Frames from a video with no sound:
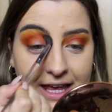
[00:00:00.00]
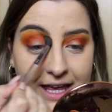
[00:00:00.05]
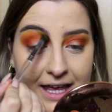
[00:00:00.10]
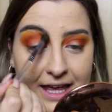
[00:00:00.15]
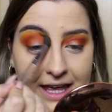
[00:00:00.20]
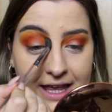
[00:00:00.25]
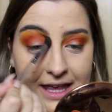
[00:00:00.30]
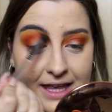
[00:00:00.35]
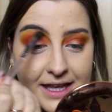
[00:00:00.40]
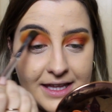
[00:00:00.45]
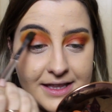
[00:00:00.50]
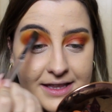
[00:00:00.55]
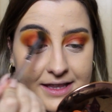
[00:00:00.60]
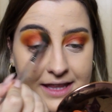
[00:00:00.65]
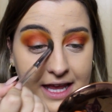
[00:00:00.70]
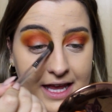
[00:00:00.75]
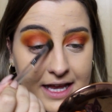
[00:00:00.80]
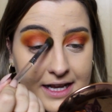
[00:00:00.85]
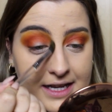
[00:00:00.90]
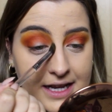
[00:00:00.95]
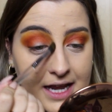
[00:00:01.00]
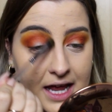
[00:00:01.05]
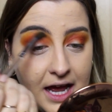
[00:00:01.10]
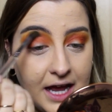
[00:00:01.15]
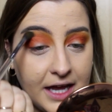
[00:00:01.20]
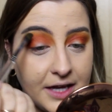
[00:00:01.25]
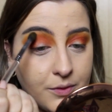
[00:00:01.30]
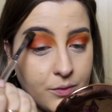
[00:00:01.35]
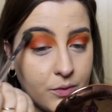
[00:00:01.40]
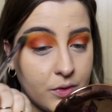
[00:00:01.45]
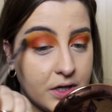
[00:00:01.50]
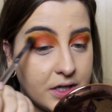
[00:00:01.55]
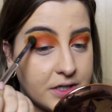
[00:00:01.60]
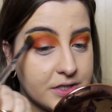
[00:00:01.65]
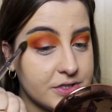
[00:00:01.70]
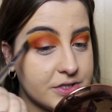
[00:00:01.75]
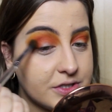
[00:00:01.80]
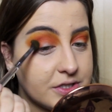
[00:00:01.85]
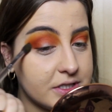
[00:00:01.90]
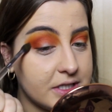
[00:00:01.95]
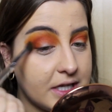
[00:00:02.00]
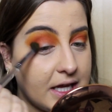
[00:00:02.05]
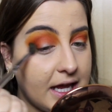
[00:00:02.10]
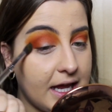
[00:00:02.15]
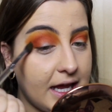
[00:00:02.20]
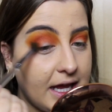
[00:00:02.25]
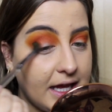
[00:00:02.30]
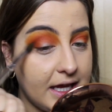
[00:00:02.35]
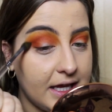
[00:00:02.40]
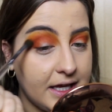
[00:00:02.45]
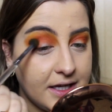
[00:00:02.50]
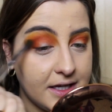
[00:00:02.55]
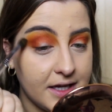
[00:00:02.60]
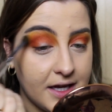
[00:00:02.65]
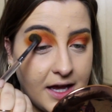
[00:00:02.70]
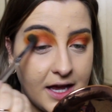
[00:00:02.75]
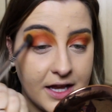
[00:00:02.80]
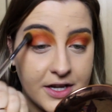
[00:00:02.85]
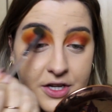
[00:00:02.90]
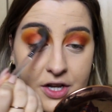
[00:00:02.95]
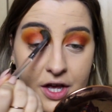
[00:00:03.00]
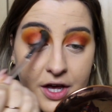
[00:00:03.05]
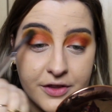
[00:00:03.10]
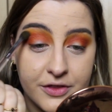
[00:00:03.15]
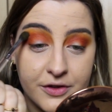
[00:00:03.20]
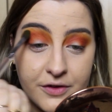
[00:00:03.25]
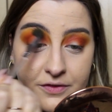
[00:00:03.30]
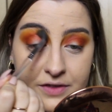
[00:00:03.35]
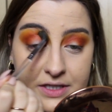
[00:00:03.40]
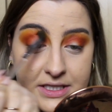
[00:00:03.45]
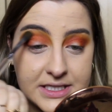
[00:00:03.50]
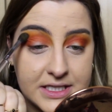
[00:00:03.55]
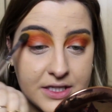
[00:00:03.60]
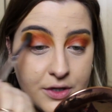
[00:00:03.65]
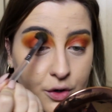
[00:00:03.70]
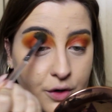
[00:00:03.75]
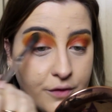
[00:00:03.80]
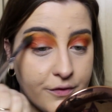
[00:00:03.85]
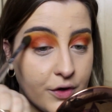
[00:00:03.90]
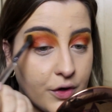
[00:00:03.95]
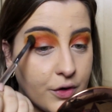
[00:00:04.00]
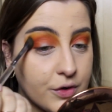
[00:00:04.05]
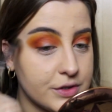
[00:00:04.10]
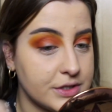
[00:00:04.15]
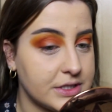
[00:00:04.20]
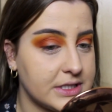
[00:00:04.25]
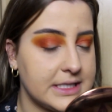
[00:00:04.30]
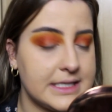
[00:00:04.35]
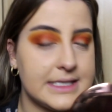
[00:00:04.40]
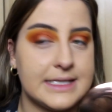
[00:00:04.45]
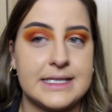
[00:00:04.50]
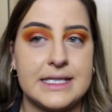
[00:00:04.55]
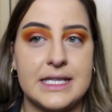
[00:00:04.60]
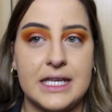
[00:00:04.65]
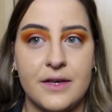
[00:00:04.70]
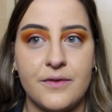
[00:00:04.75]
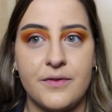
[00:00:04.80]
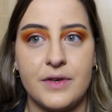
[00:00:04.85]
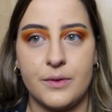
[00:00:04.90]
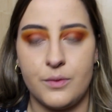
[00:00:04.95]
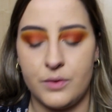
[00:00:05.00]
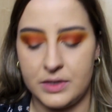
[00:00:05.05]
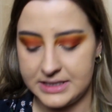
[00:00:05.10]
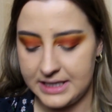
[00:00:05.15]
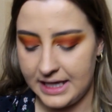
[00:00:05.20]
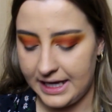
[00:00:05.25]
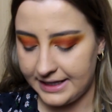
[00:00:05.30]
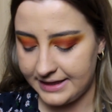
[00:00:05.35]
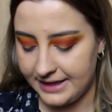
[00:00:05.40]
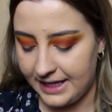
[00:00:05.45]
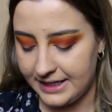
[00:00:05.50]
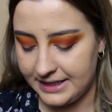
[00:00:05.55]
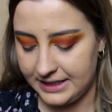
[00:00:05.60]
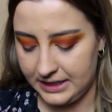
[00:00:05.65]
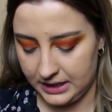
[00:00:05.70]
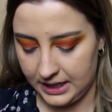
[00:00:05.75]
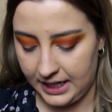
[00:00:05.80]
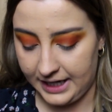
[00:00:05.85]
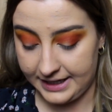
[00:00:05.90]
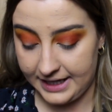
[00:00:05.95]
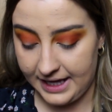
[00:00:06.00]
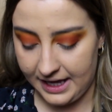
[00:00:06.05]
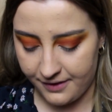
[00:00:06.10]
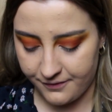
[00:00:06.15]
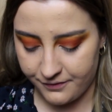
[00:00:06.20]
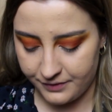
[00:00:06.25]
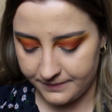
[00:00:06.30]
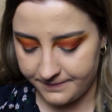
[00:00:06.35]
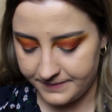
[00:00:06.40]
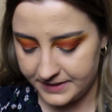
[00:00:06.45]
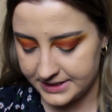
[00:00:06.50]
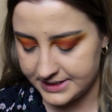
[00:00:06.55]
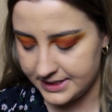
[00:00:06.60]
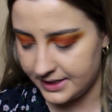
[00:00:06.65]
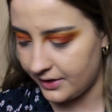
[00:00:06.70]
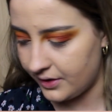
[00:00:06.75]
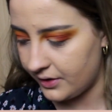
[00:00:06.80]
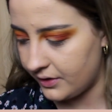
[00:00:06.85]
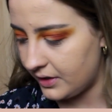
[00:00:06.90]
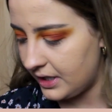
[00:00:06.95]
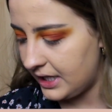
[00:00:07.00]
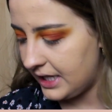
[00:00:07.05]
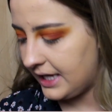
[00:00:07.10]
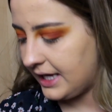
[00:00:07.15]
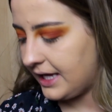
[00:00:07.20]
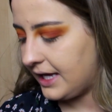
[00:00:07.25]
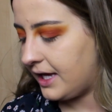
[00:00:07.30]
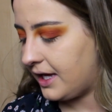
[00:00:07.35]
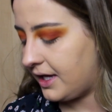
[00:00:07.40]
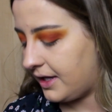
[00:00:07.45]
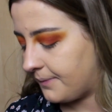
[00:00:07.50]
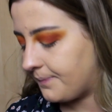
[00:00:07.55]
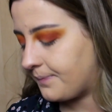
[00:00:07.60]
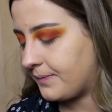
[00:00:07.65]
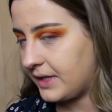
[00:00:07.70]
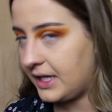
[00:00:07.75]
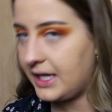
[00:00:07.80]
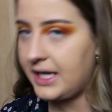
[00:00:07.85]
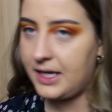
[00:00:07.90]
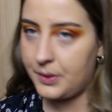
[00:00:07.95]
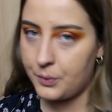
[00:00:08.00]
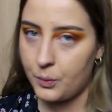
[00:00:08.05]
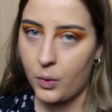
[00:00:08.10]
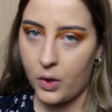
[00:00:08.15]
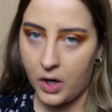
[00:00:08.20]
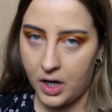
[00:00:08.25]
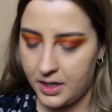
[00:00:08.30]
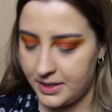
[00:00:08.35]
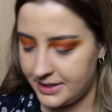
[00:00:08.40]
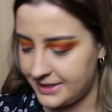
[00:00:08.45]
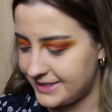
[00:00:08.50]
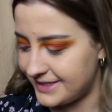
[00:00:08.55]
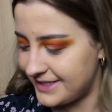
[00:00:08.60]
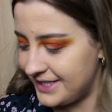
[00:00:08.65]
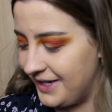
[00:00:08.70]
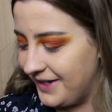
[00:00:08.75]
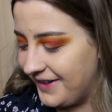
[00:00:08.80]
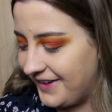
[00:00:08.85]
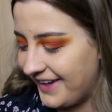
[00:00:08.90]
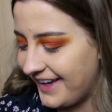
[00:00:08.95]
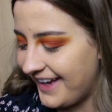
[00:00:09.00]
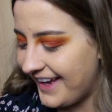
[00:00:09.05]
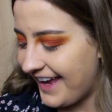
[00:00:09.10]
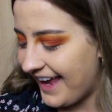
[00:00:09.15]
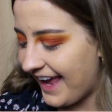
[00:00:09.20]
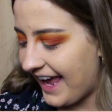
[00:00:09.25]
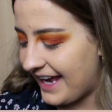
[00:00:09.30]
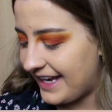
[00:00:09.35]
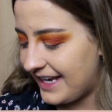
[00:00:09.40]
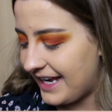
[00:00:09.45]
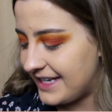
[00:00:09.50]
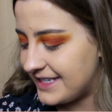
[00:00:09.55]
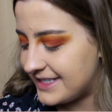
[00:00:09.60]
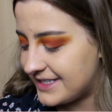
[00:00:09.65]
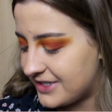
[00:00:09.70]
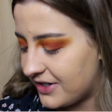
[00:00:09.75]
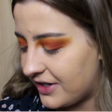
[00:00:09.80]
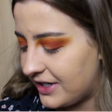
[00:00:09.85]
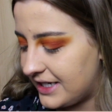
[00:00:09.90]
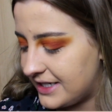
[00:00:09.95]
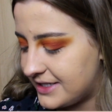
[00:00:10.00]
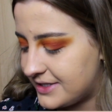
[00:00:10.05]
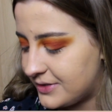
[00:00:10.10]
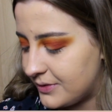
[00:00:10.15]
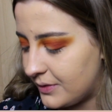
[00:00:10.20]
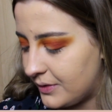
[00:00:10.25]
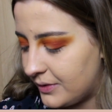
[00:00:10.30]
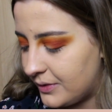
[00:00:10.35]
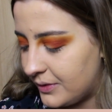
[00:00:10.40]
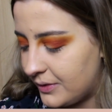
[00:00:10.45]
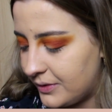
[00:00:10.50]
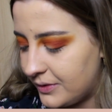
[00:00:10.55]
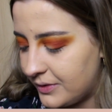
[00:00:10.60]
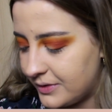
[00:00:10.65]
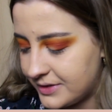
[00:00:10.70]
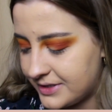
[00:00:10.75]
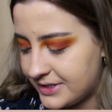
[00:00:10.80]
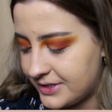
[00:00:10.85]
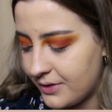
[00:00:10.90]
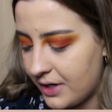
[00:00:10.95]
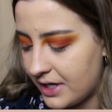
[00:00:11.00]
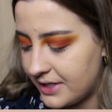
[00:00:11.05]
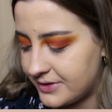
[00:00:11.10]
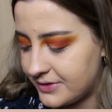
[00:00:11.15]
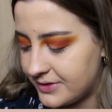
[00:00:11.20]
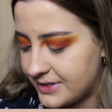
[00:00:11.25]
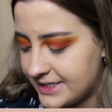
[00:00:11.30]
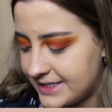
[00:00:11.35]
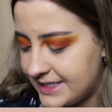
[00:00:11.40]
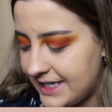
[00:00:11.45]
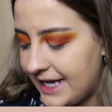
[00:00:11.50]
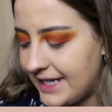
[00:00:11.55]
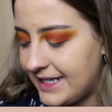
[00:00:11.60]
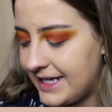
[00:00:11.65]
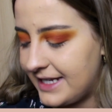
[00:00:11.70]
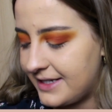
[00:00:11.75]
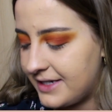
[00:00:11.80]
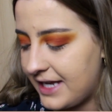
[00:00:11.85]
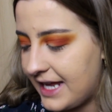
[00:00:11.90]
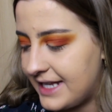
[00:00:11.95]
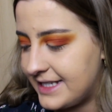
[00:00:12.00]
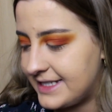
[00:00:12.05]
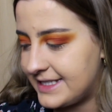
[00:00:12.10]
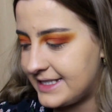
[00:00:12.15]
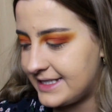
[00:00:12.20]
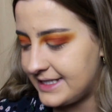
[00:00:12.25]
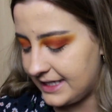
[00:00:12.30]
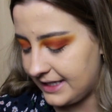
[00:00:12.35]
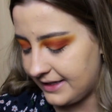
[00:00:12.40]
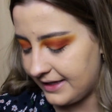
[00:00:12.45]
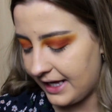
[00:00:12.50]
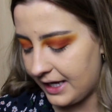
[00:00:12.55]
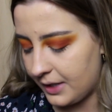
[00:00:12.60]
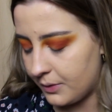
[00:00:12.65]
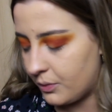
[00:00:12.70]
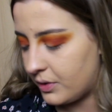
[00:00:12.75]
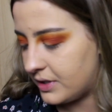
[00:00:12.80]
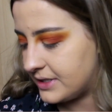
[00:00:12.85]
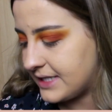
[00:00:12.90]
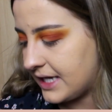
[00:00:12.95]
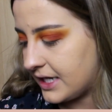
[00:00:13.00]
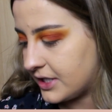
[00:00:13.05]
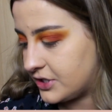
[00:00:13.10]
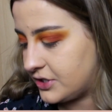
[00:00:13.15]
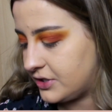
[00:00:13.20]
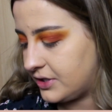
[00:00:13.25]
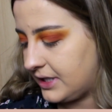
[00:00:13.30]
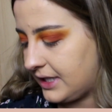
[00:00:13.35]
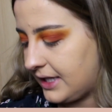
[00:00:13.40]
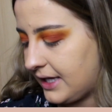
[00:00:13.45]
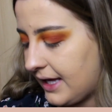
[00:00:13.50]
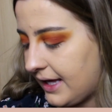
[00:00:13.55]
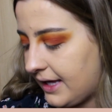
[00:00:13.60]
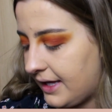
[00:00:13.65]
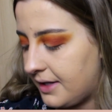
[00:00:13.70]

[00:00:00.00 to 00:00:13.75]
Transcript: And then I watched another video of hers to see if it was like that in like every video. It was, and I started to understand and see that it was actually